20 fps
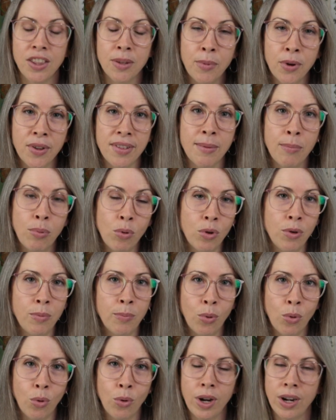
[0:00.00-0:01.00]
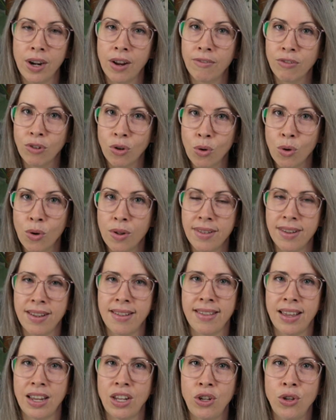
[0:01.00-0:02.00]
The most important point, of course,
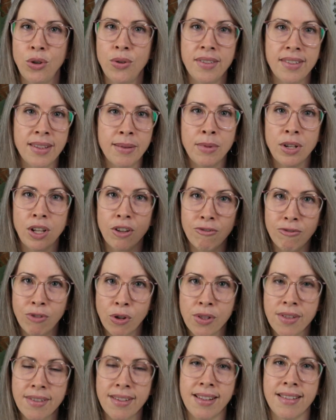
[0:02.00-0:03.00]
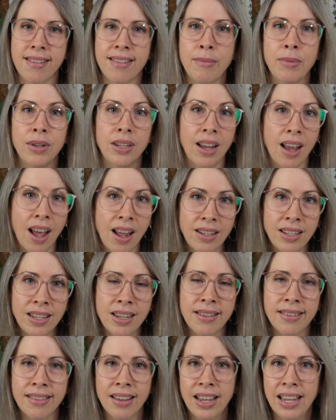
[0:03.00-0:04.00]
is that you use similar fonts and similar
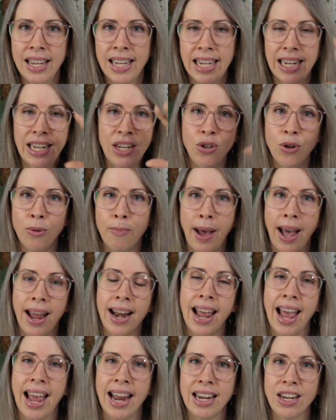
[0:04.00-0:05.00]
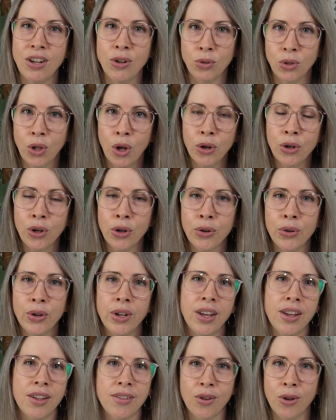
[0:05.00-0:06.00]
colors in your banner and in your logo
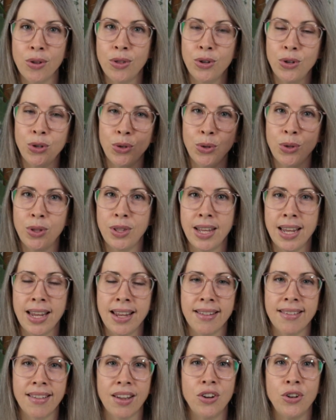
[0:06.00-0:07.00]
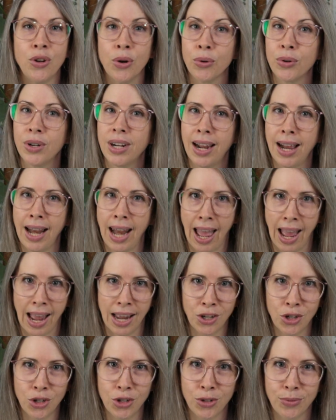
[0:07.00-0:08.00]
so the two things don't
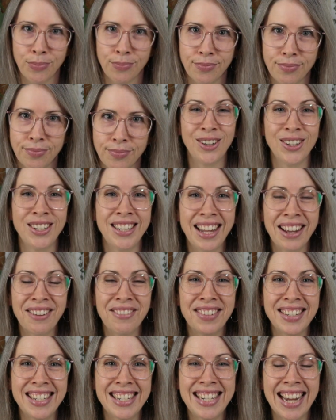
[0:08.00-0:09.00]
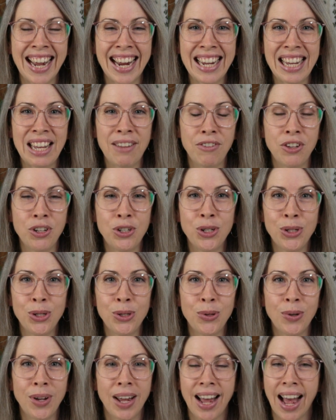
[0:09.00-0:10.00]
clash. Good luck for today. If you
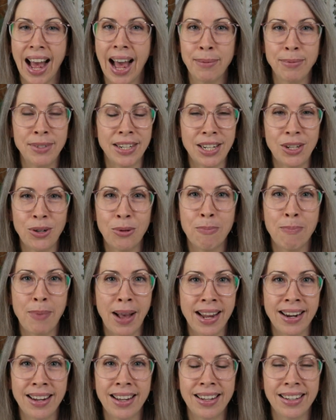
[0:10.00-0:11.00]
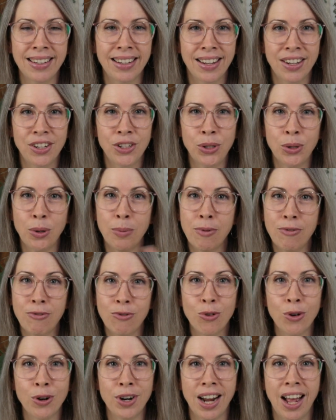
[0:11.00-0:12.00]
do update your banner, do a
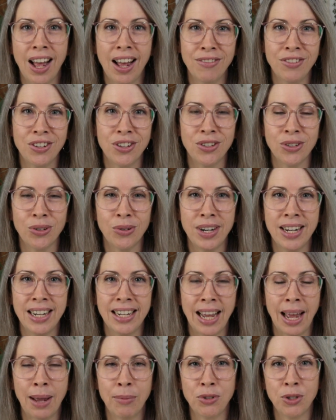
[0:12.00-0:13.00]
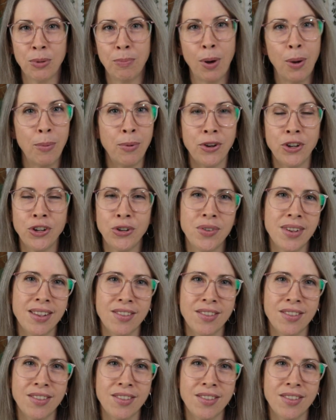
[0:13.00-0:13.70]
before and after screen capture, pop it on your